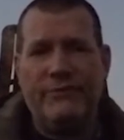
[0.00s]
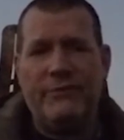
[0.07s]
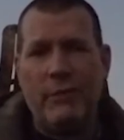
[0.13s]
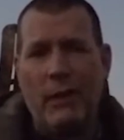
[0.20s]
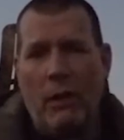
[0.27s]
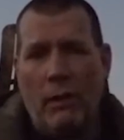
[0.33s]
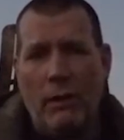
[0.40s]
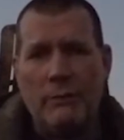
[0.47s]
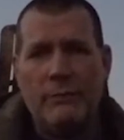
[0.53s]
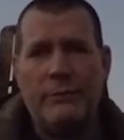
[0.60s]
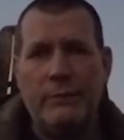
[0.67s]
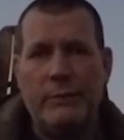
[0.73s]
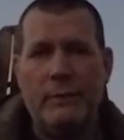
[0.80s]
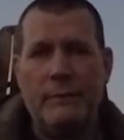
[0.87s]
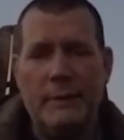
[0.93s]

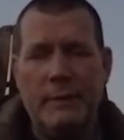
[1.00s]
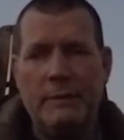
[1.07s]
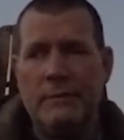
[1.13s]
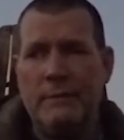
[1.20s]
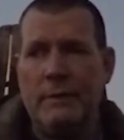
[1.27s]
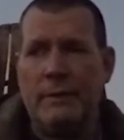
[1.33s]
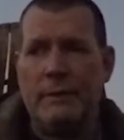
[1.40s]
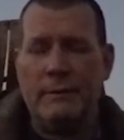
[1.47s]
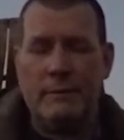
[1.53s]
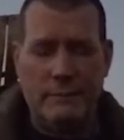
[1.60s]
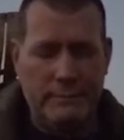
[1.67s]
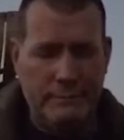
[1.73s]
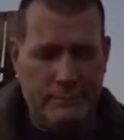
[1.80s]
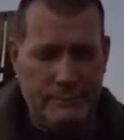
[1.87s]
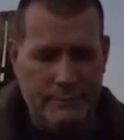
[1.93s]
flaws. I mean, you know,
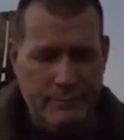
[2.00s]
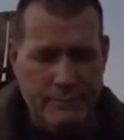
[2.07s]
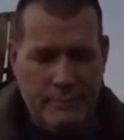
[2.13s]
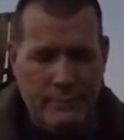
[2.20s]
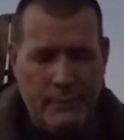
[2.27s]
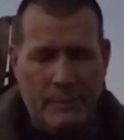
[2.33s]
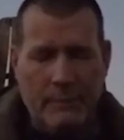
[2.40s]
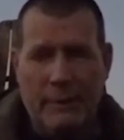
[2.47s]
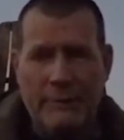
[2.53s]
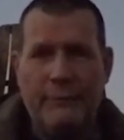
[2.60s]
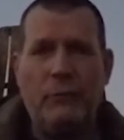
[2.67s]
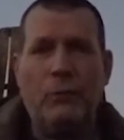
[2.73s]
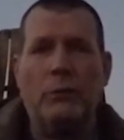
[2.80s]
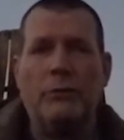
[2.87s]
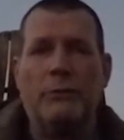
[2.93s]
my
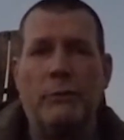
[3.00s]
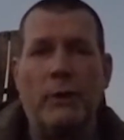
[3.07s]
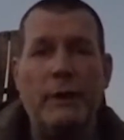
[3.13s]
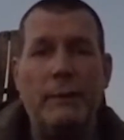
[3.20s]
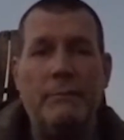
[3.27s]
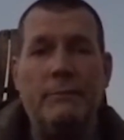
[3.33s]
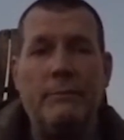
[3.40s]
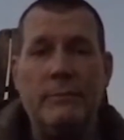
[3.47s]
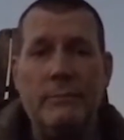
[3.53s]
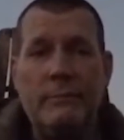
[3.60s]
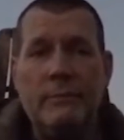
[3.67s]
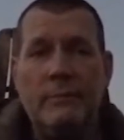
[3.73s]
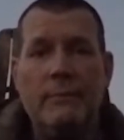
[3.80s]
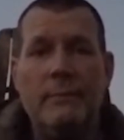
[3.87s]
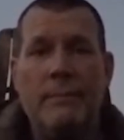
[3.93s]
forthright
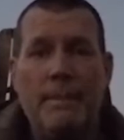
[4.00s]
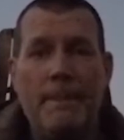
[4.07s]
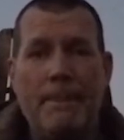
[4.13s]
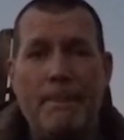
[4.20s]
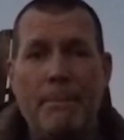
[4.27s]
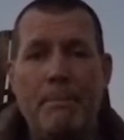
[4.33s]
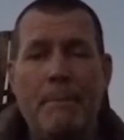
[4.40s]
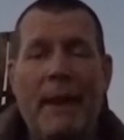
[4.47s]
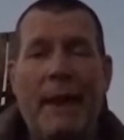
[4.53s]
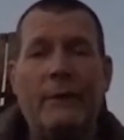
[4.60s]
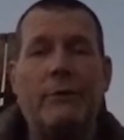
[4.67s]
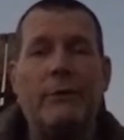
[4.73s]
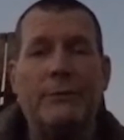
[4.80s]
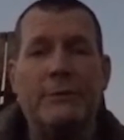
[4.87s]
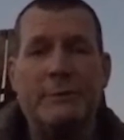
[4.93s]

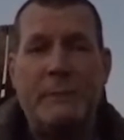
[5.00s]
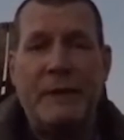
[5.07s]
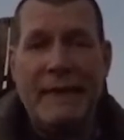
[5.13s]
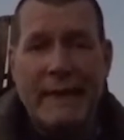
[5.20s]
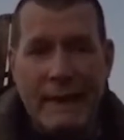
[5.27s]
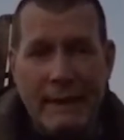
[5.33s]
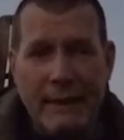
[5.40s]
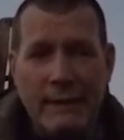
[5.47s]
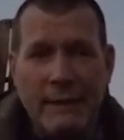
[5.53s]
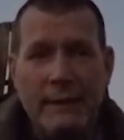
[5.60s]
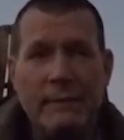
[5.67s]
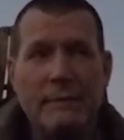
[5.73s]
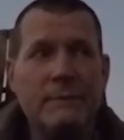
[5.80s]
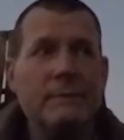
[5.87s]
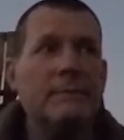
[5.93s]
manner of speaking,
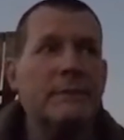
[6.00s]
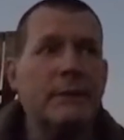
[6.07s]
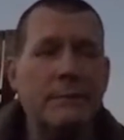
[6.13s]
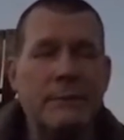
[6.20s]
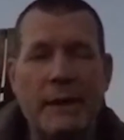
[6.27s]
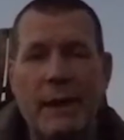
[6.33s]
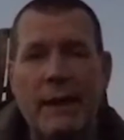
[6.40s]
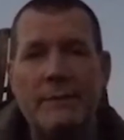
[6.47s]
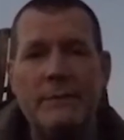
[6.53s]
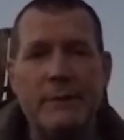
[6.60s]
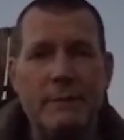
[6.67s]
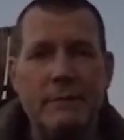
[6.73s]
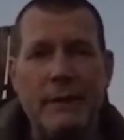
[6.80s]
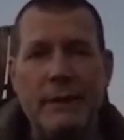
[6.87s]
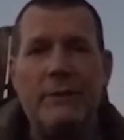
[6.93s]
sometimes
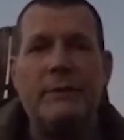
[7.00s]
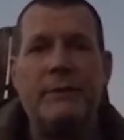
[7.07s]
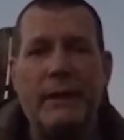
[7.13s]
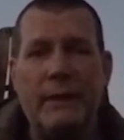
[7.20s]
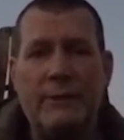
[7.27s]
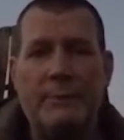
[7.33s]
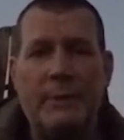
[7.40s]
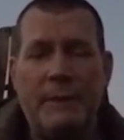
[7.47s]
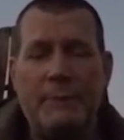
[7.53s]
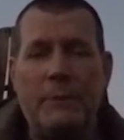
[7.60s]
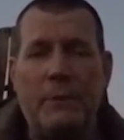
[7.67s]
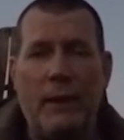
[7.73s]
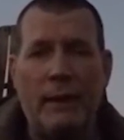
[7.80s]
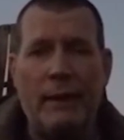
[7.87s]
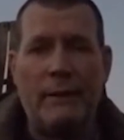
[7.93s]
it irritates
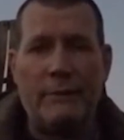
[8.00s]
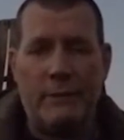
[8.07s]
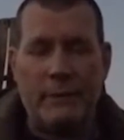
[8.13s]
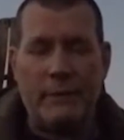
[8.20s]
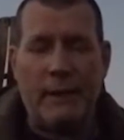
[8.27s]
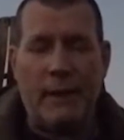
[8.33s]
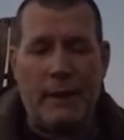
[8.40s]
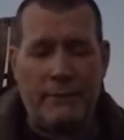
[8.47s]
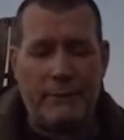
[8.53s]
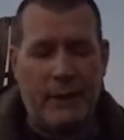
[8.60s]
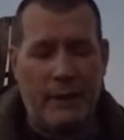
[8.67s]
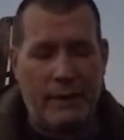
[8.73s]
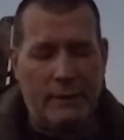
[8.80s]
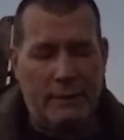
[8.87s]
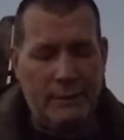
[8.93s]
people. I realize
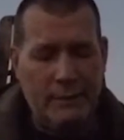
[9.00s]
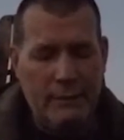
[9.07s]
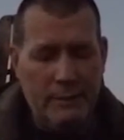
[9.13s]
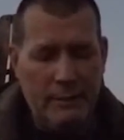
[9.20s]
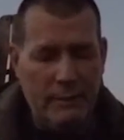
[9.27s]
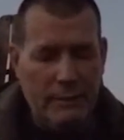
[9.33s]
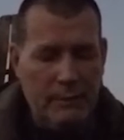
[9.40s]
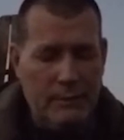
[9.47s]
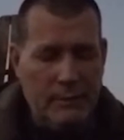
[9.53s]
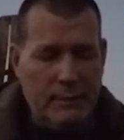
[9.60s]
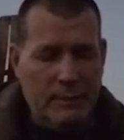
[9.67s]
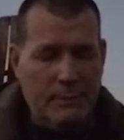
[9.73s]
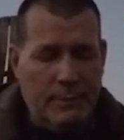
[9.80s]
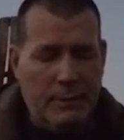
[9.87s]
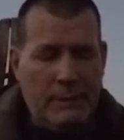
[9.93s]
that.
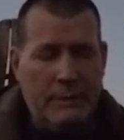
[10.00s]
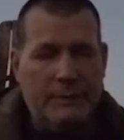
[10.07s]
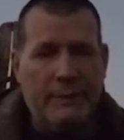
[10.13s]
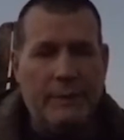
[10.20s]
But